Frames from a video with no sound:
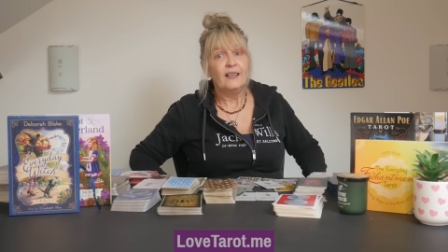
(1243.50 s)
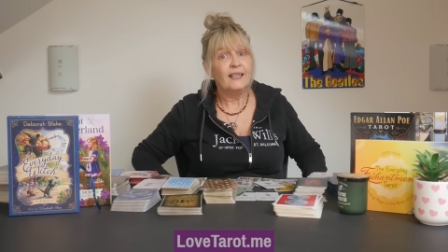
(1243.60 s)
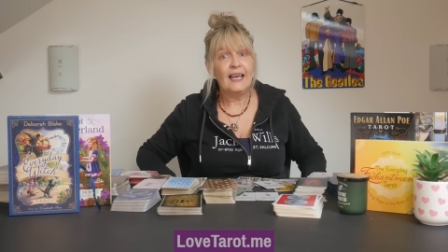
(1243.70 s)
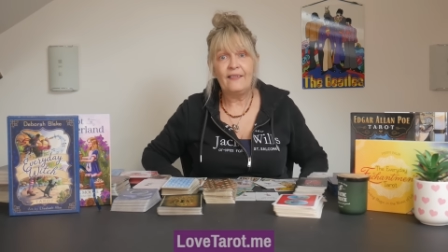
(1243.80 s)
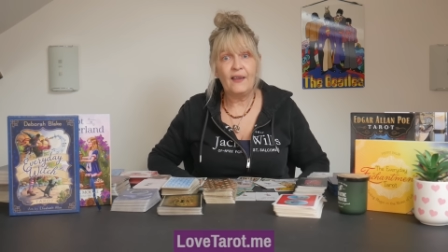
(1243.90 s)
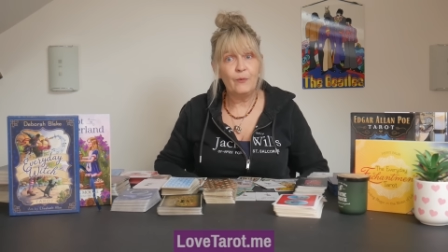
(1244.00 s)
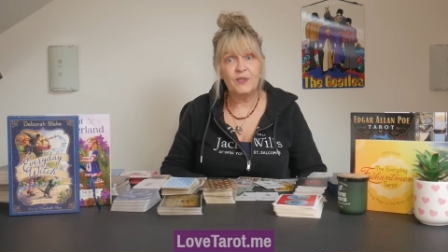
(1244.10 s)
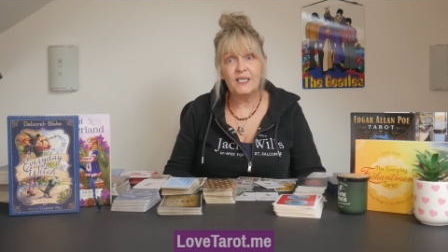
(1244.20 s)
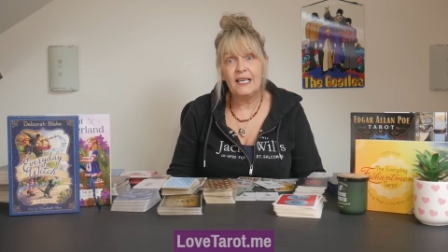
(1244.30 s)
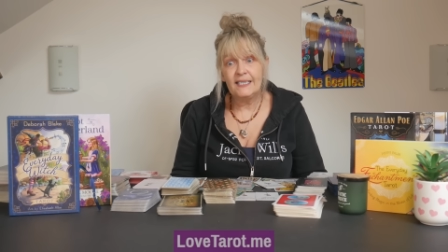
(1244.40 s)
Yeah, they want
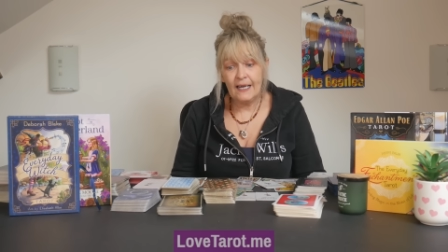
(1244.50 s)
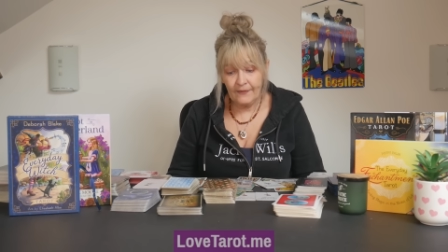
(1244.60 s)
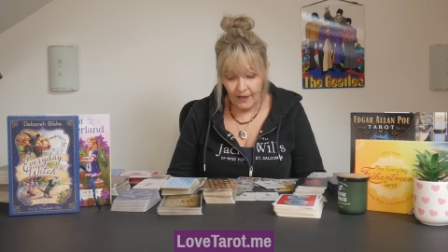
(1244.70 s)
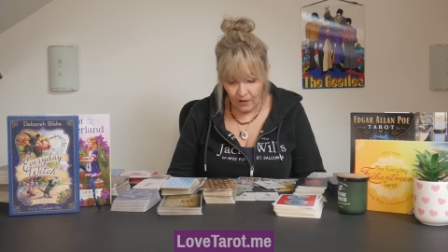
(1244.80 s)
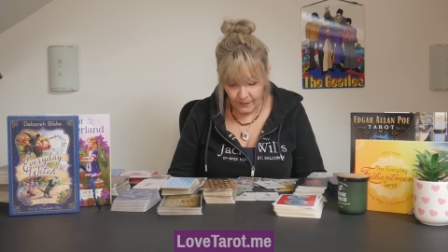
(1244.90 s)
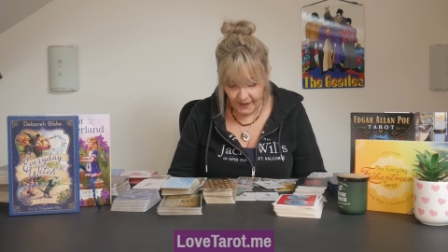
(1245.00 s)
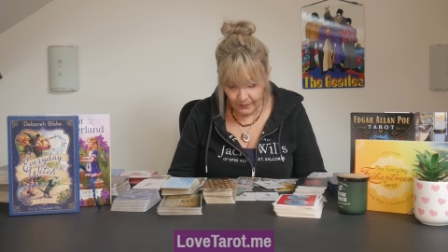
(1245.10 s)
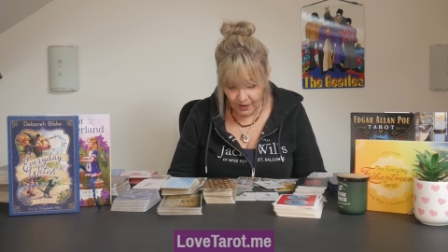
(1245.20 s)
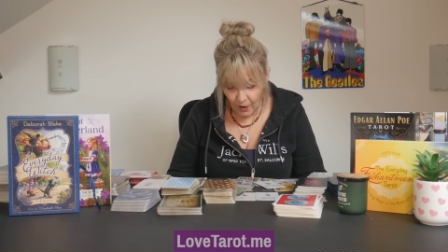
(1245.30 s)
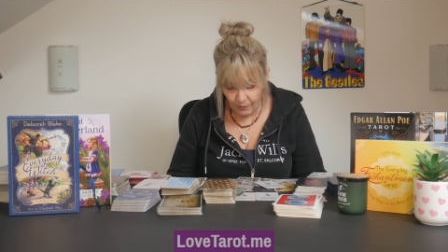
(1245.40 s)
to lay down the arms, they
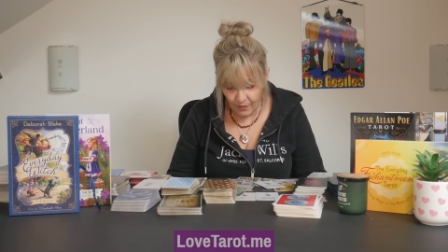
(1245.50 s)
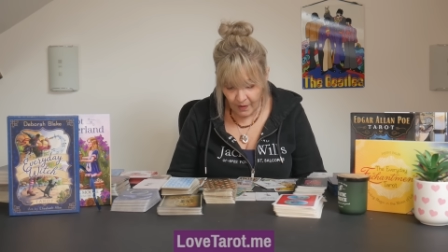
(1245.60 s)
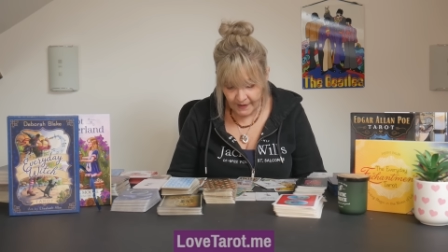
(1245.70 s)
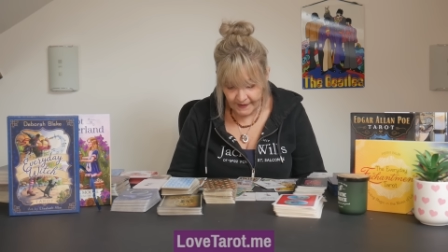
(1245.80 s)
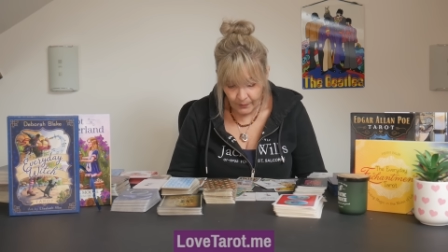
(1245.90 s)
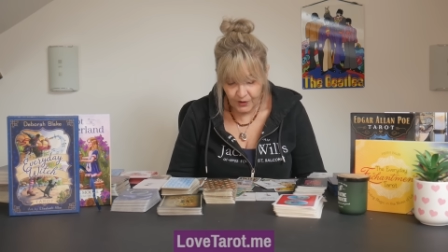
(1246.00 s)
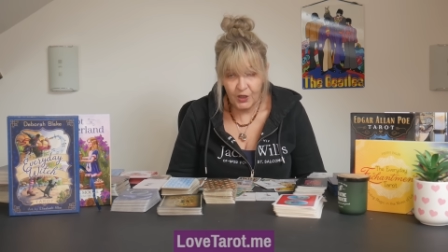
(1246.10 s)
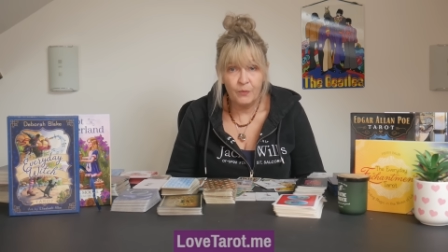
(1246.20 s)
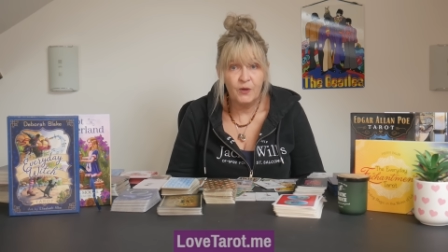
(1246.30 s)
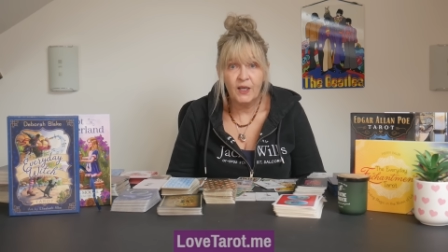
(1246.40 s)
want to compromise, they want to
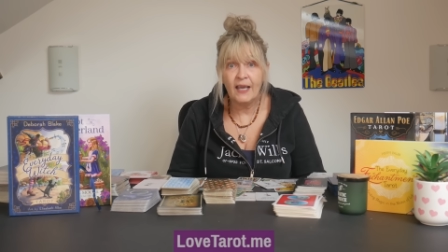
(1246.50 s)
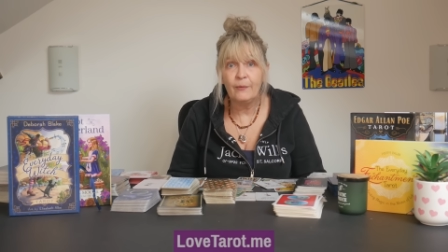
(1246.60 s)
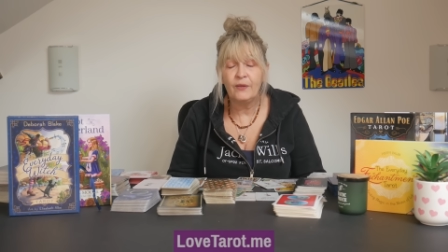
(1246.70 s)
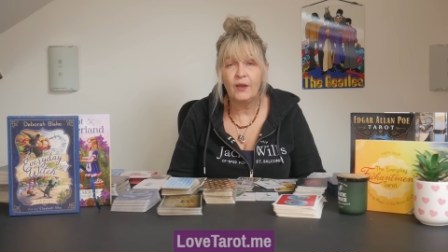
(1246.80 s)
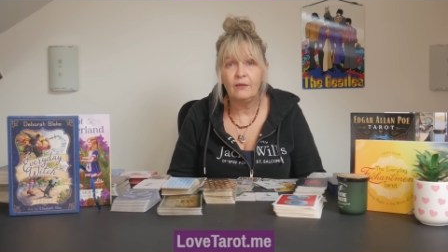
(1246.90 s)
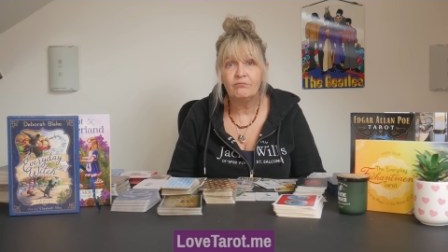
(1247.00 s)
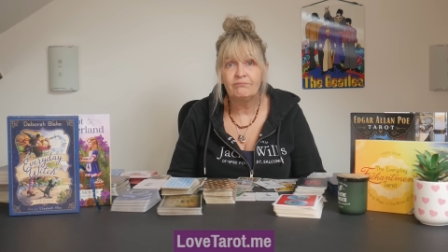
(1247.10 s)
communicate with you.